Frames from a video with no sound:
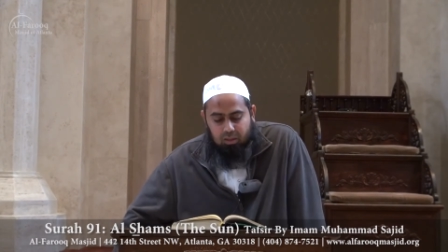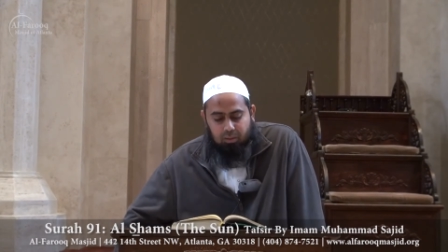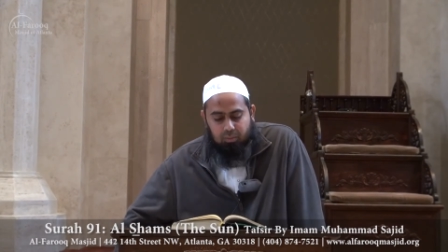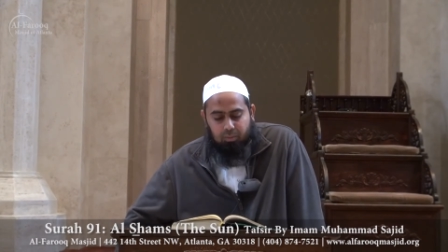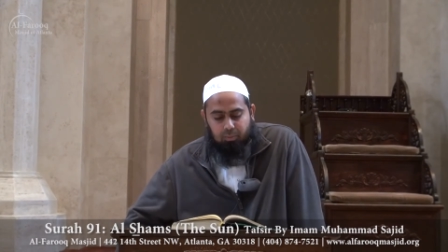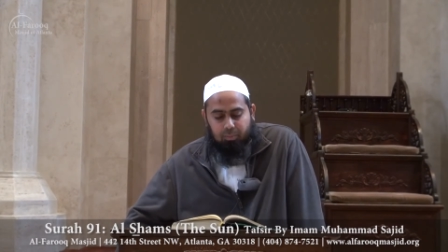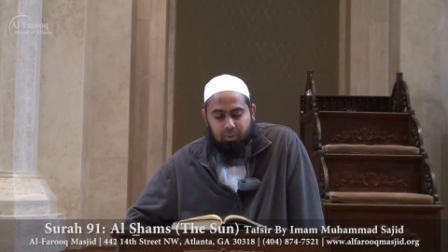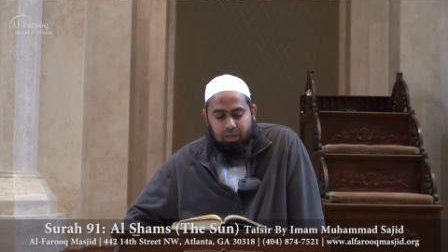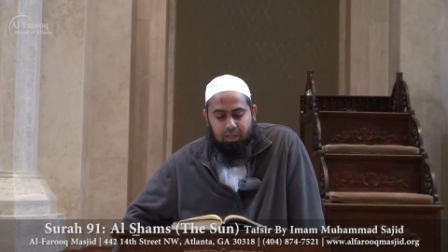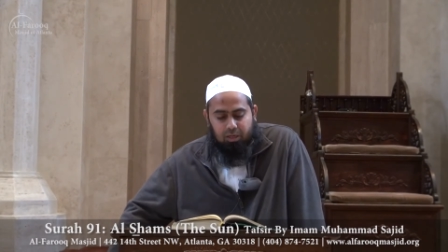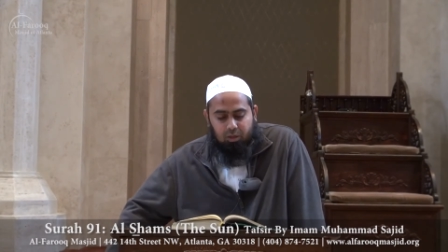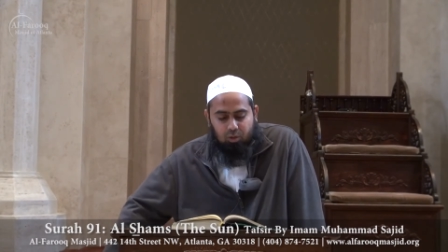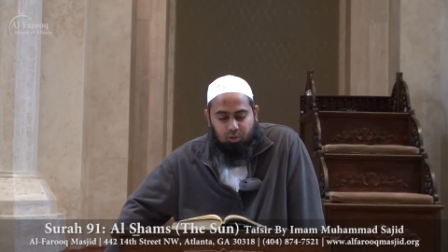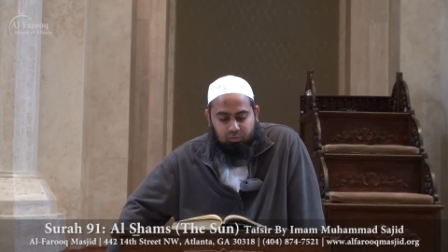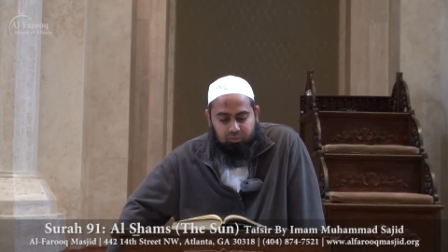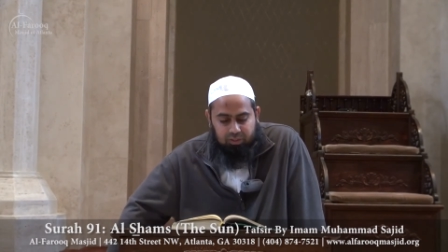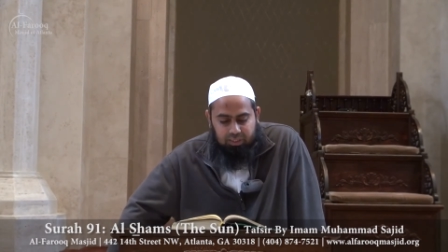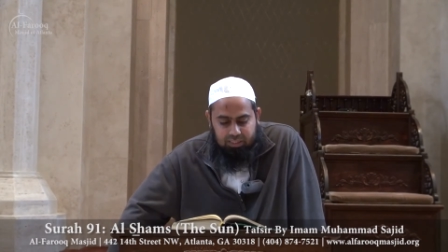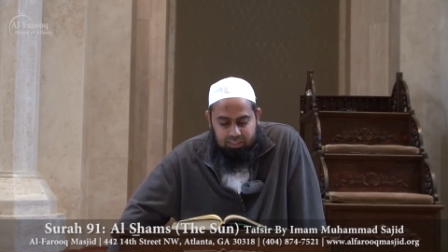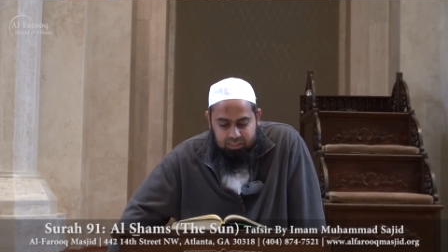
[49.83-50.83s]
many
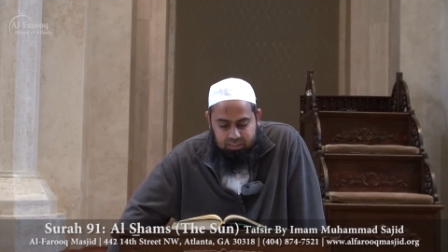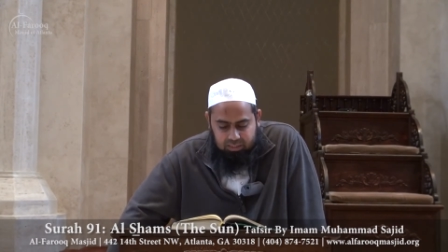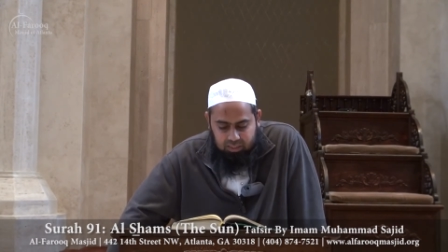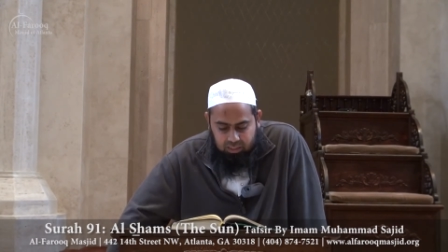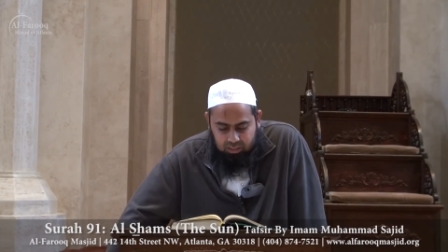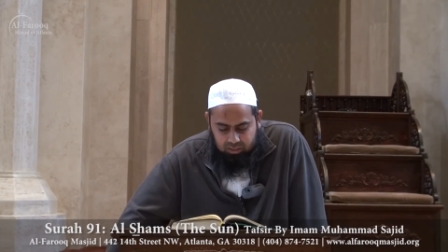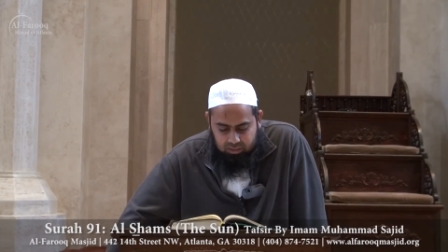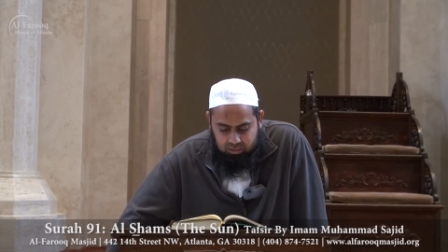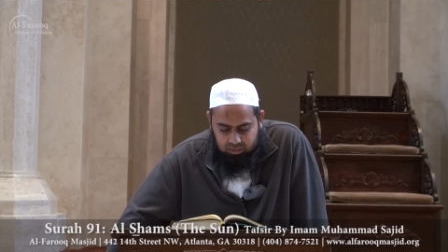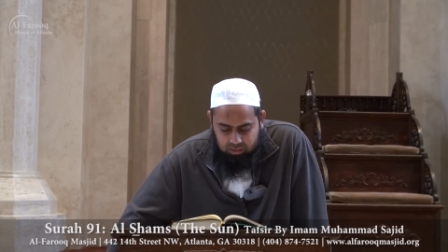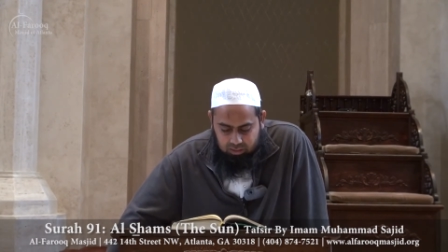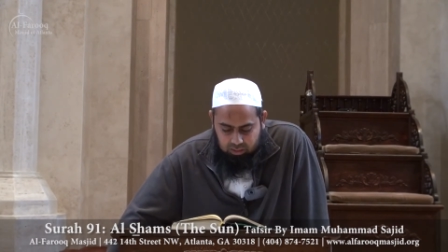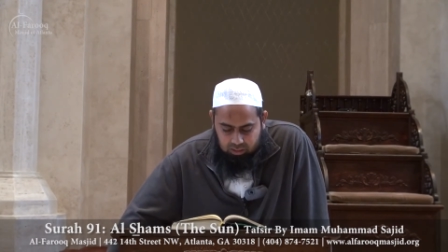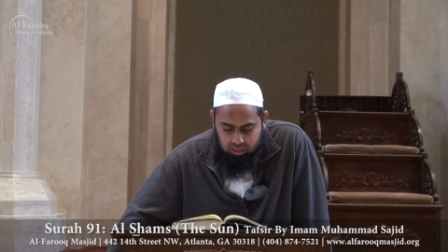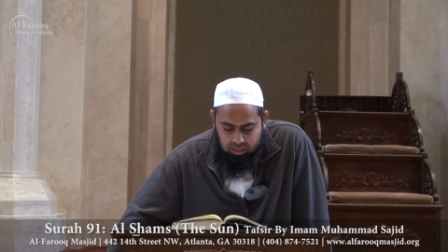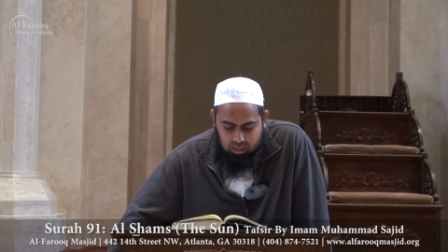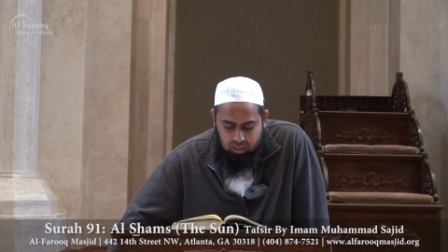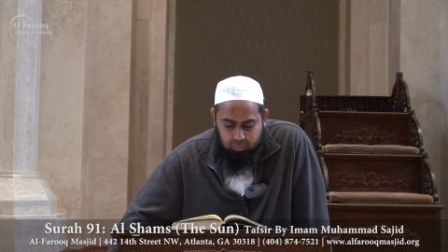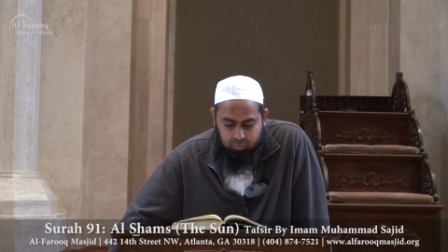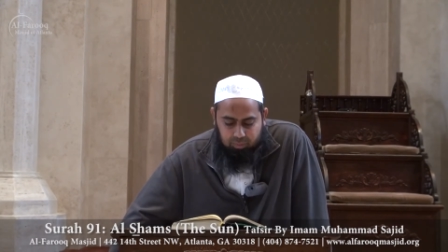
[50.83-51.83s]
of these things
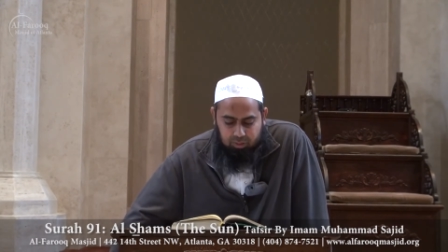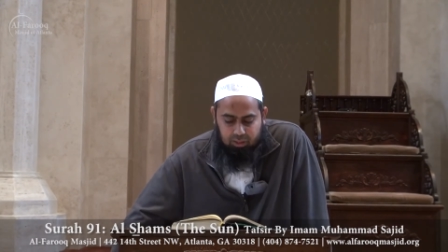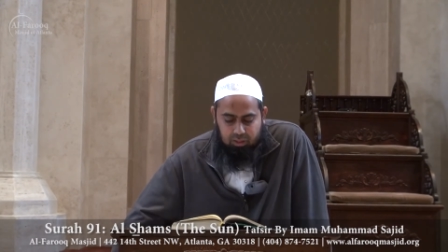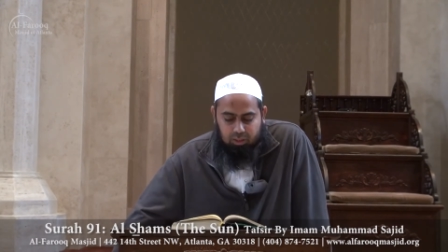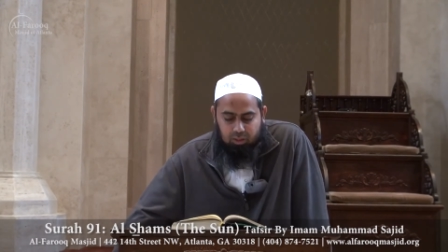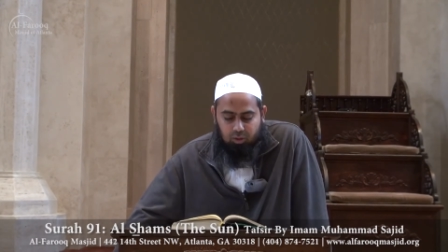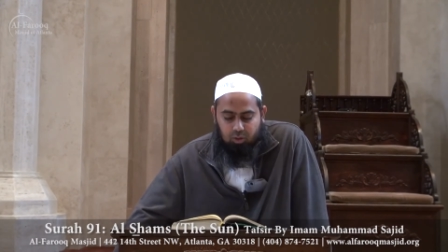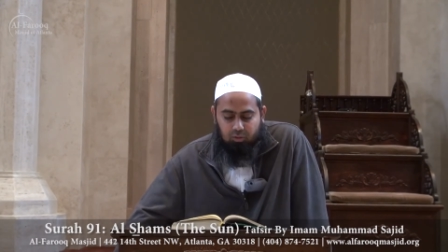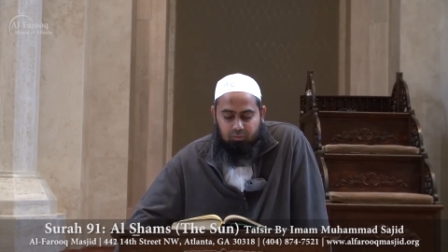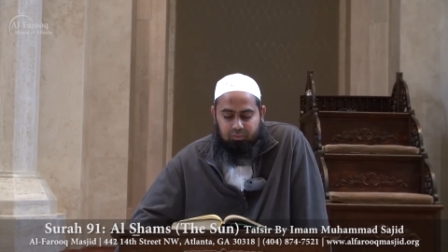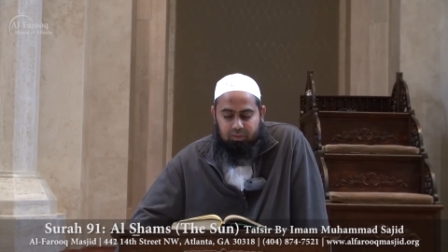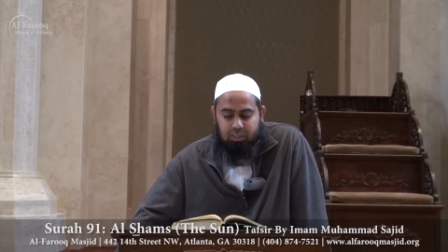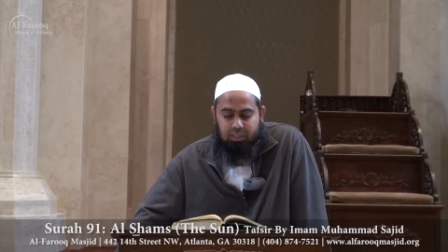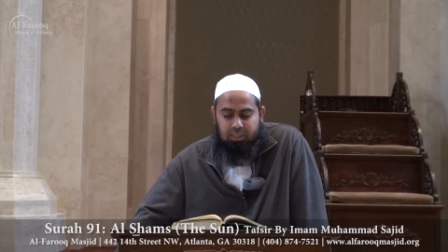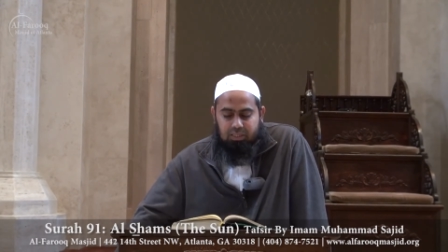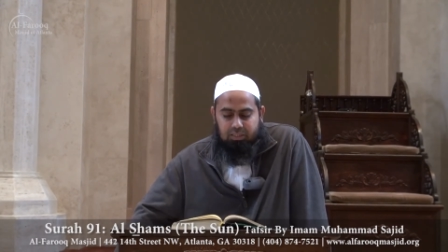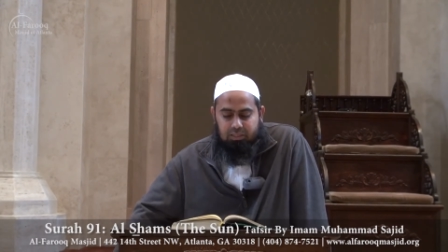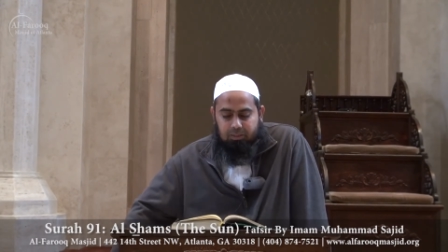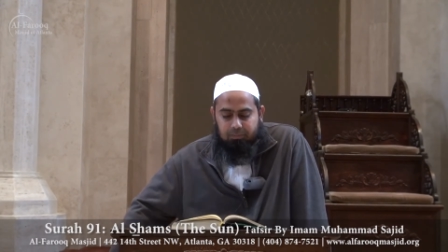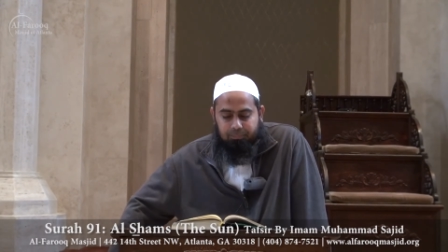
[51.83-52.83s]
in the beginning of
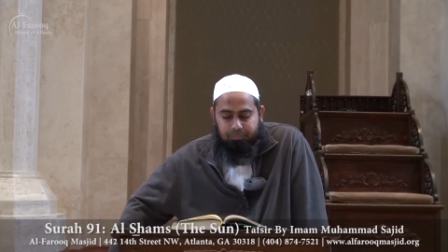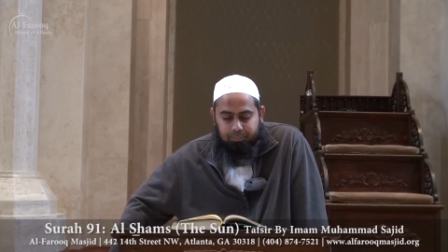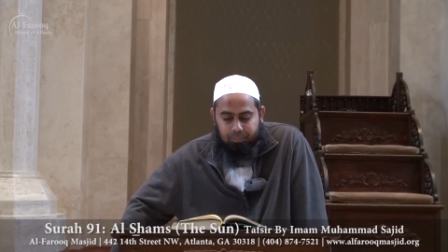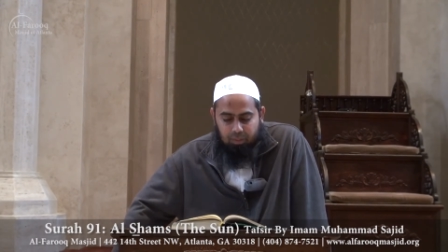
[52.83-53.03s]
these